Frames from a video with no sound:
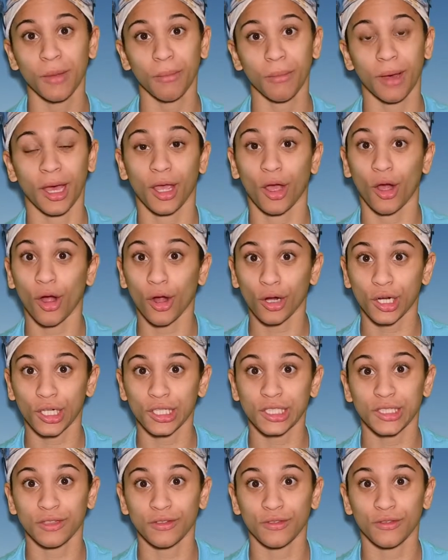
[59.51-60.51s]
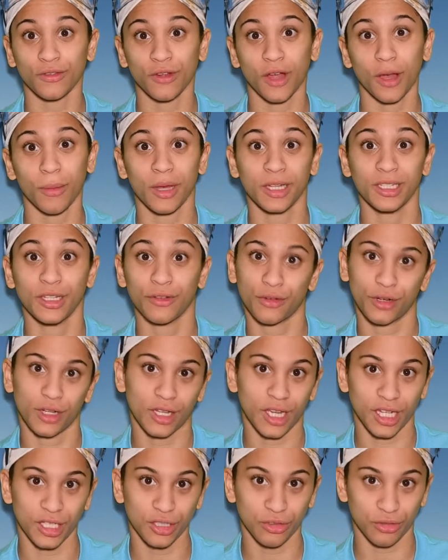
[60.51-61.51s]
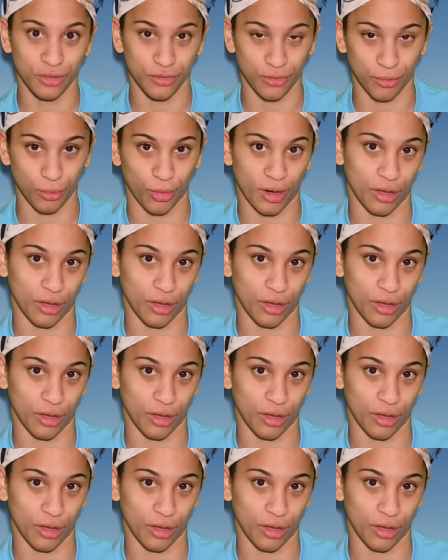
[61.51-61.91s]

by art from a different country from